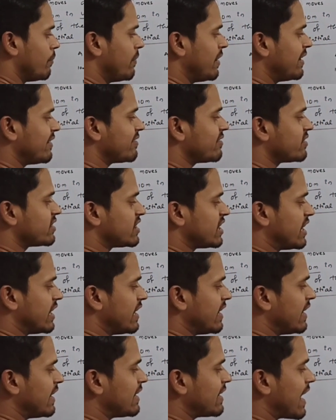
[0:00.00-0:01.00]
Means
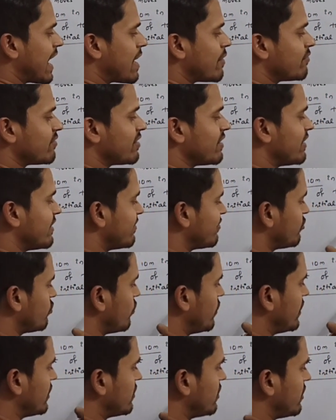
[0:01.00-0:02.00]
3 times he is
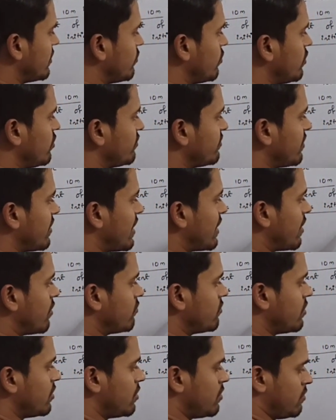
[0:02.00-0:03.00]
doing the revolution
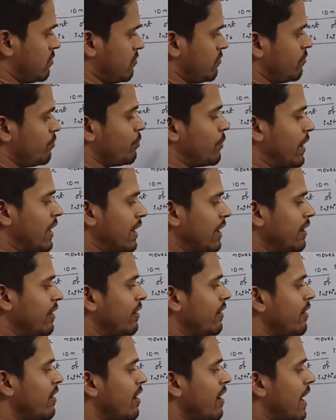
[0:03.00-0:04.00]
around the field
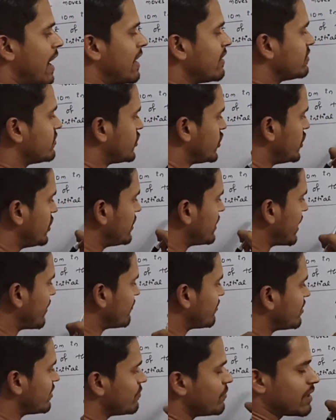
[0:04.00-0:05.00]
and 3
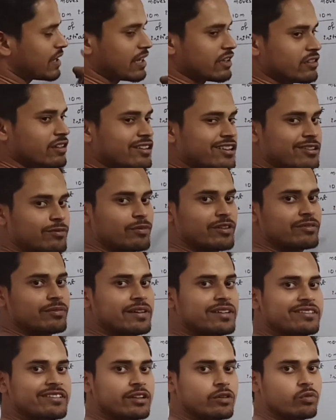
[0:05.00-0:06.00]
times he is making the
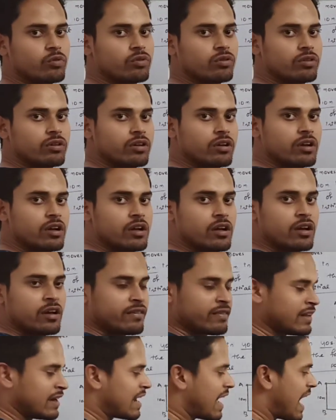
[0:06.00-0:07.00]
displacement 0.
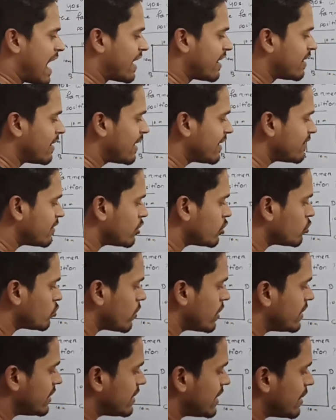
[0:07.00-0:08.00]
Then another
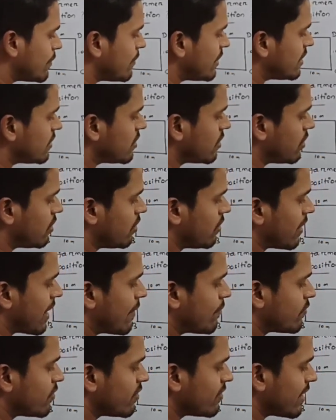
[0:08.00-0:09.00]
20 meter,
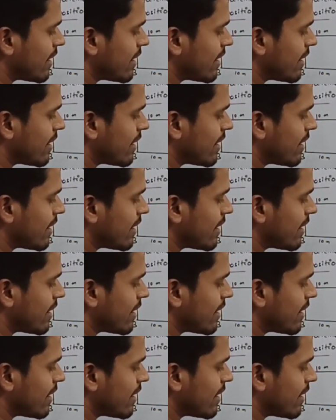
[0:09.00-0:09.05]
after